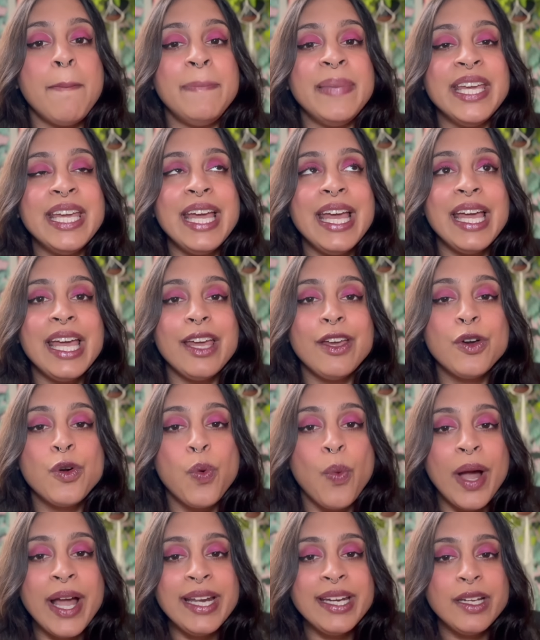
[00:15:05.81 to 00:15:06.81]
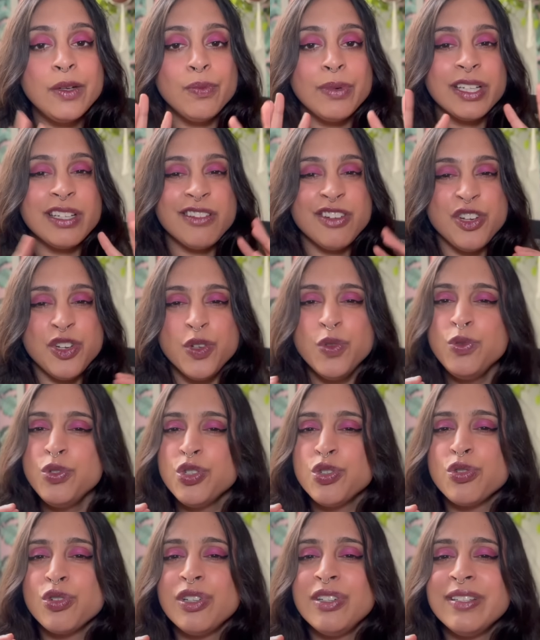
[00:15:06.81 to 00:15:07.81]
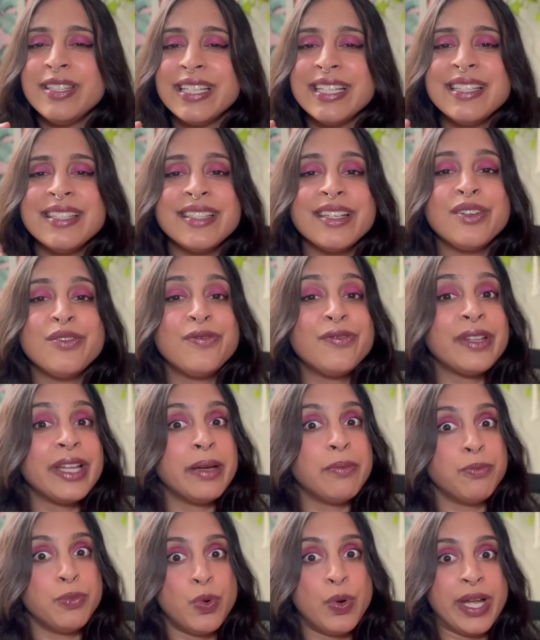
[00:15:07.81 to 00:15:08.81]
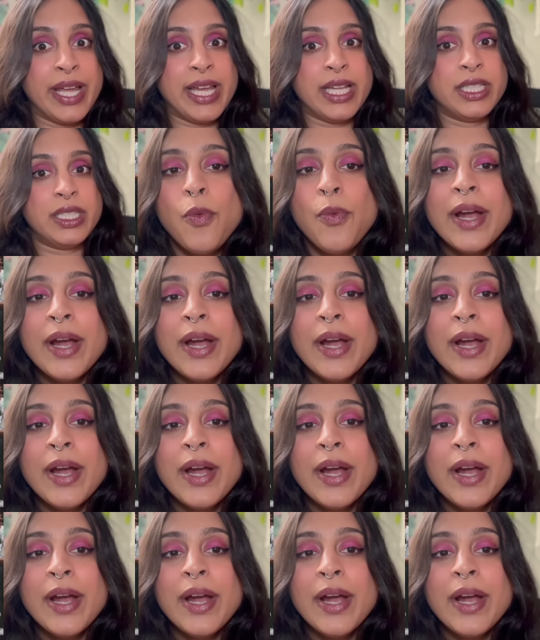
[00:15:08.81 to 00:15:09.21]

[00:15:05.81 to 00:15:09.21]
being equated with neutrals instead of flamboyant.